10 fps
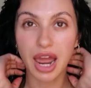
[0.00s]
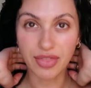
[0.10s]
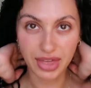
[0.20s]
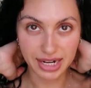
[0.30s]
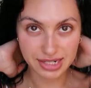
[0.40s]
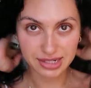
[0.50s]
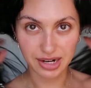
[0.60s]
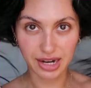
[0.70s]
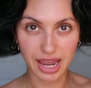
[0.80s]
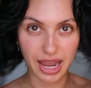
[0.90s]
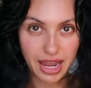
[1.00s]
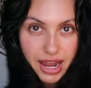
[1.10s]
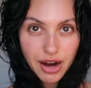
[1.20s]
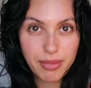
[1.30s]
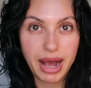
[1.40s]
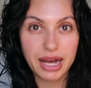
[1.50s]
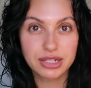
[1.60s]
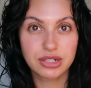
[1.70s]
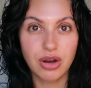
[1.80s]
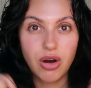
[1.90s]
And then I stuck a hair
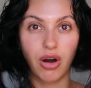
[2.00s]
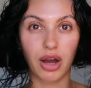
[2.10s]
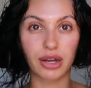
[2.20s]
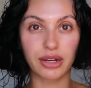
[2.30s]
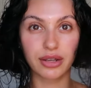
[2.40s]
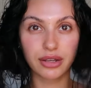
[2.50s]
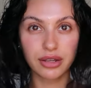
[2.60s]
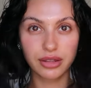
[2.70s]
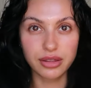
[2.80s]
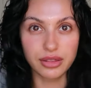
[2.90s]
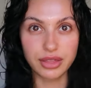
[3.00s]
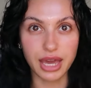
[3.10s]
mask on the